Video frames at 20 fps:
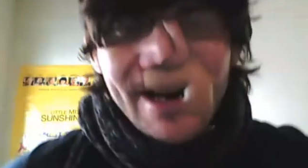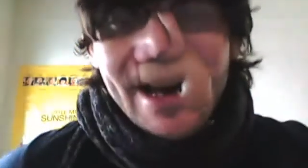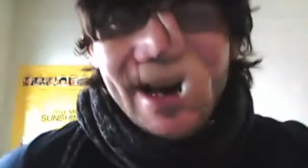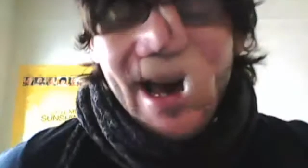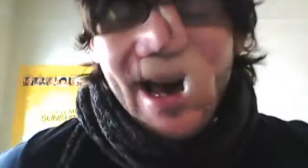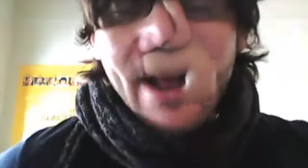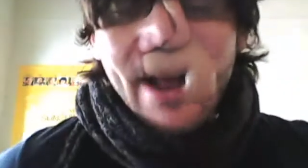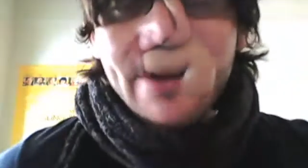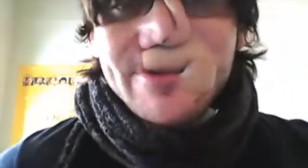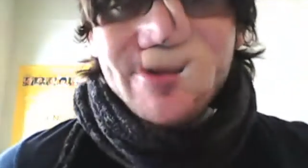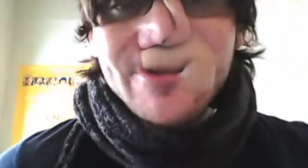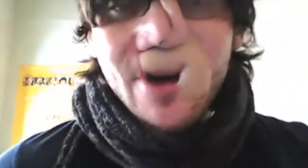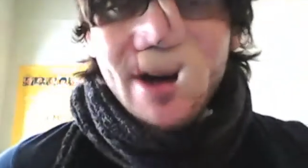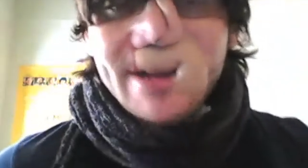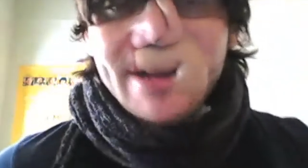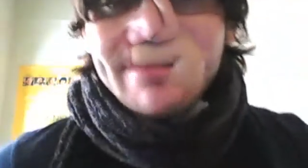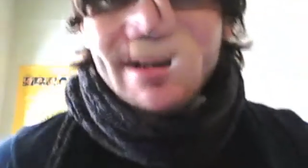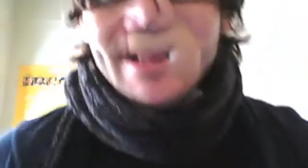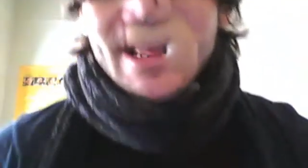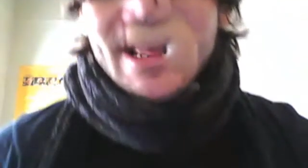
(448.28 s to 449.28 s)
And I was talking
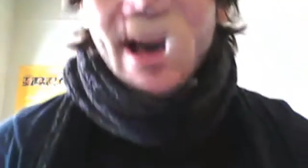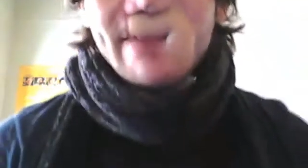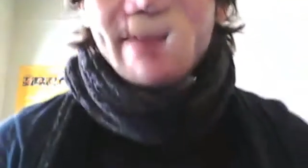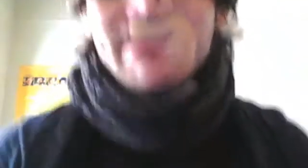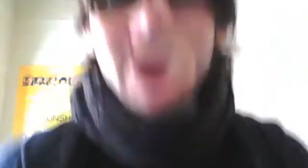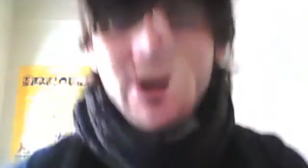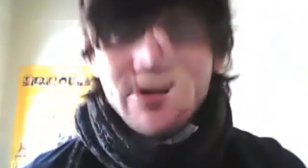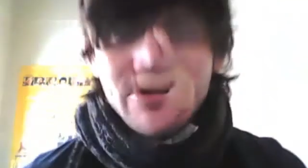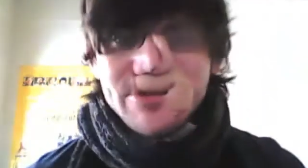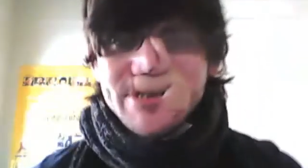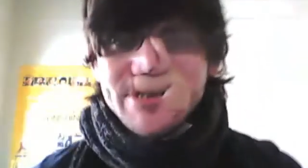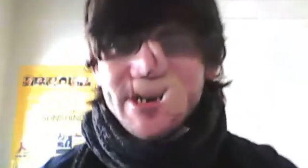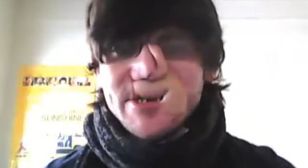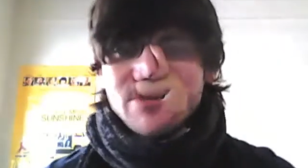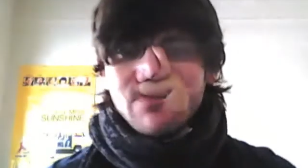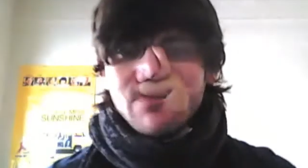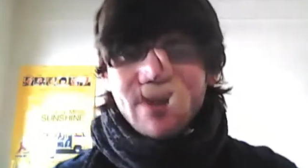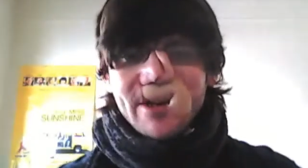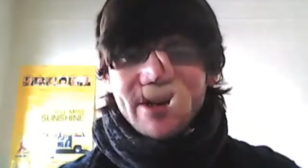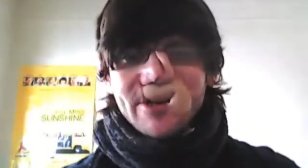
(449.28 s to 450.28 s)
to my life coach. He's the
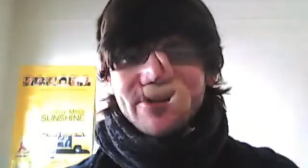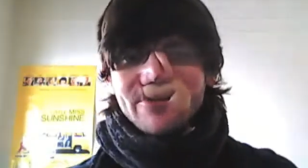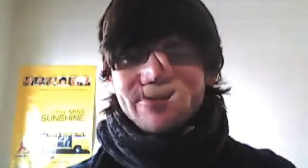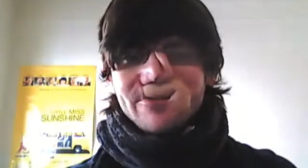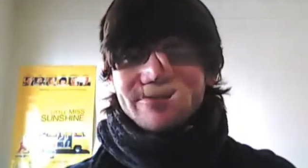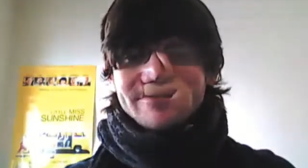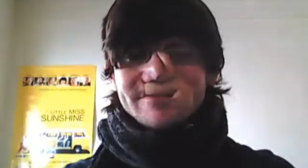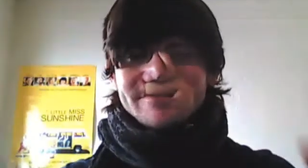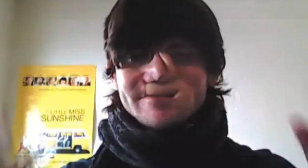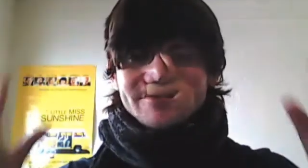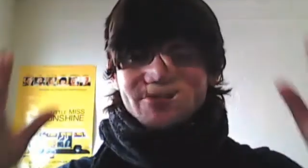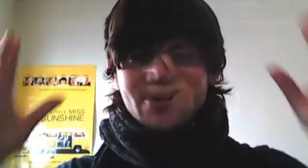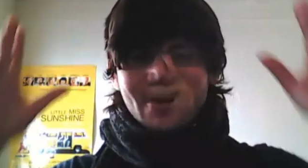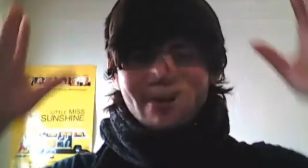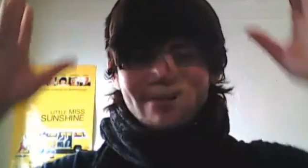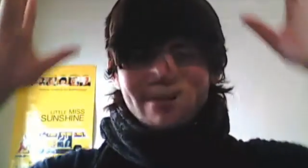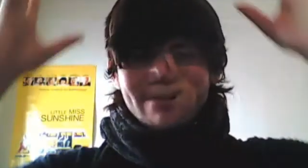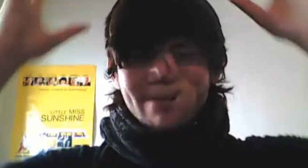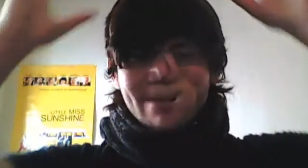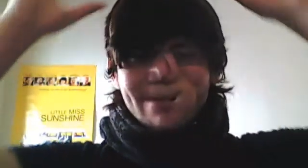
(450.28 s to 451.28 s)
one who
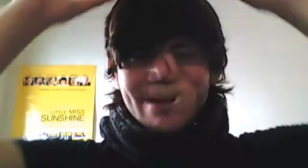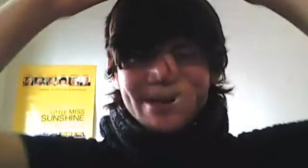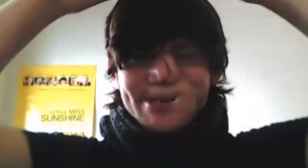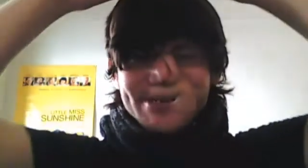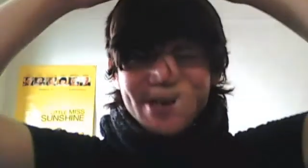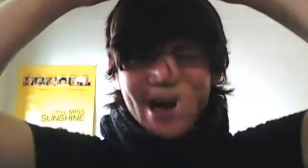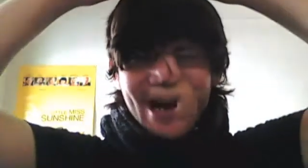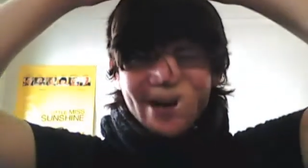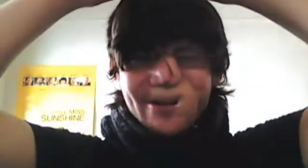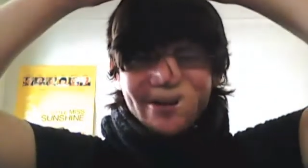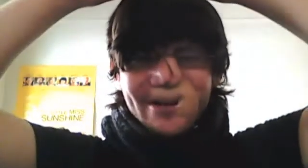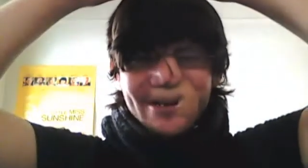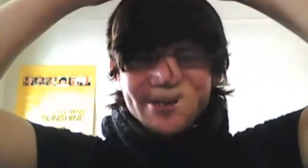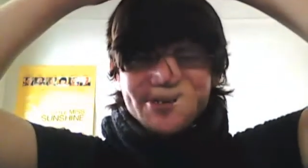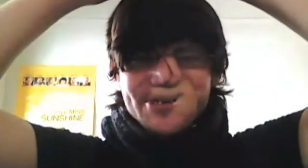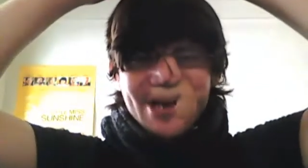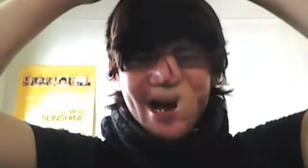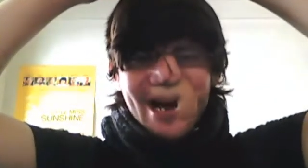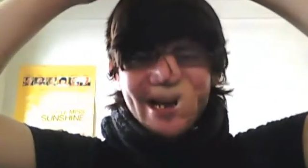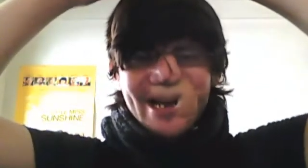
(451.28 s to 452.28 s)
told me about my chakra
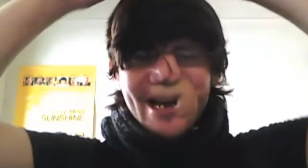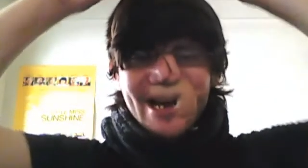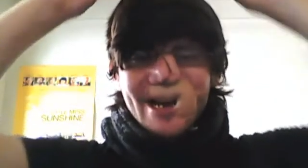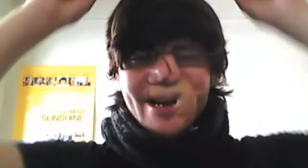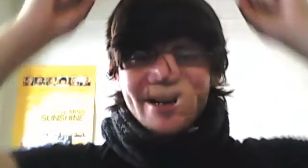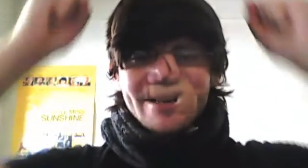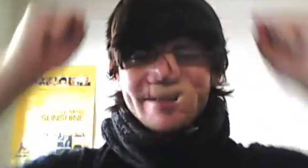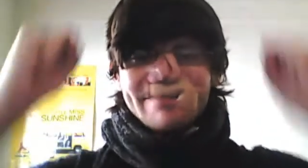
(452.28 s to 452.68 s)
shining.